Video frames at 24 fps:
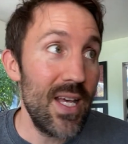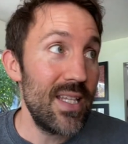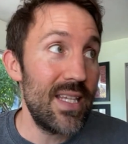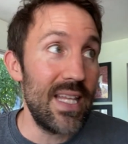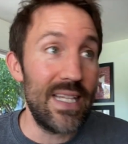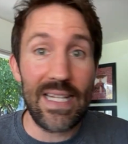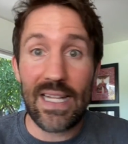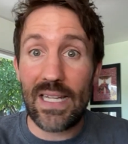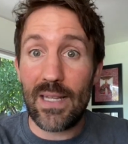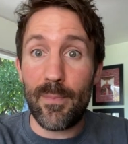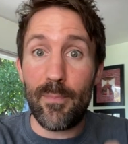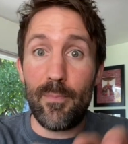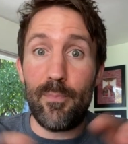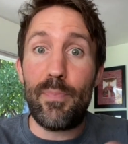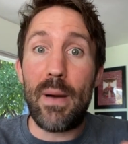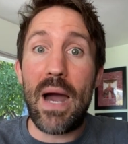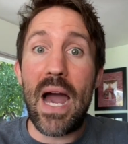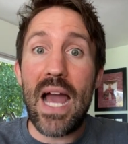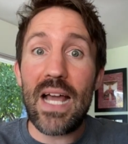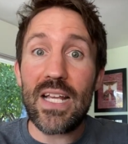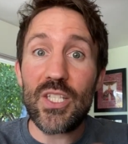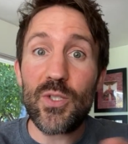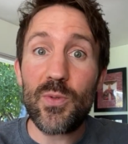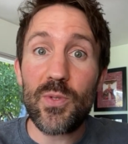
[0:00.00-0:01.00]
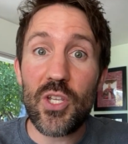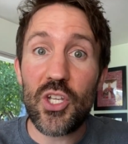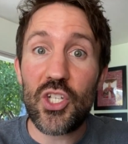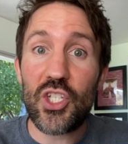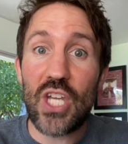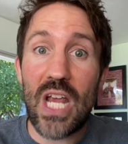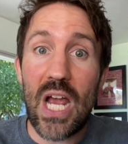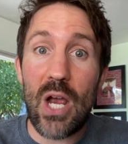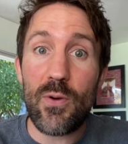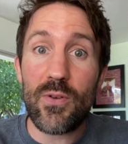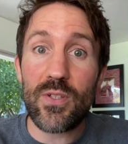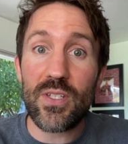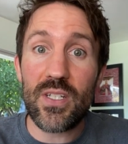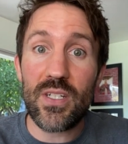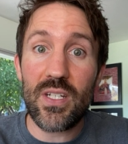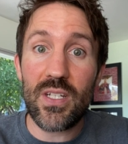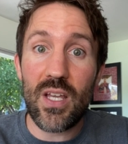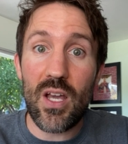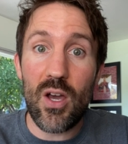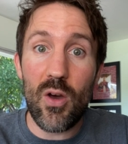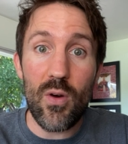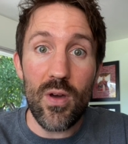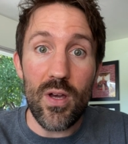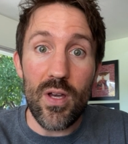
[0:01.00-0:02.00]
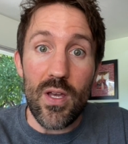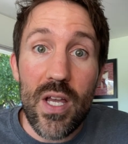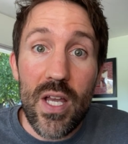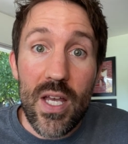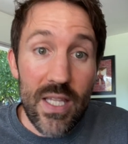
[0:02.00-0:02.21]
That little box where the shower is going to go,